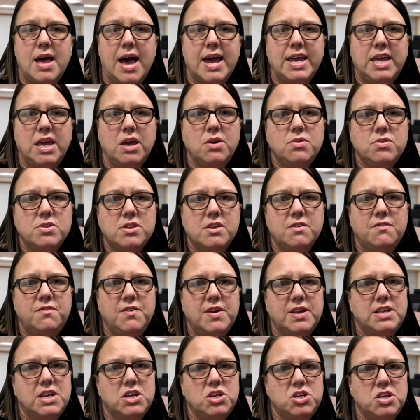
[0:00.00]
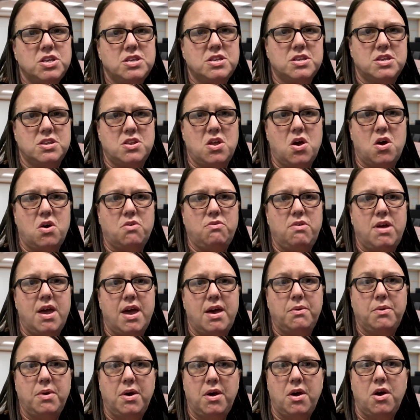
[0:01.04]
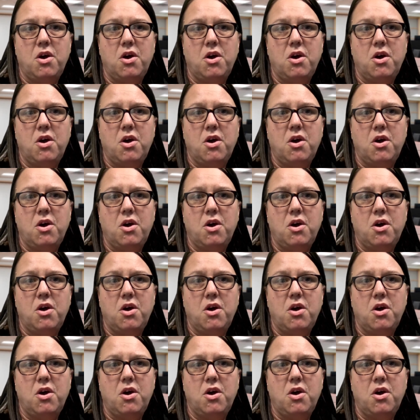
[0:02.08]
I use the fictitious scenario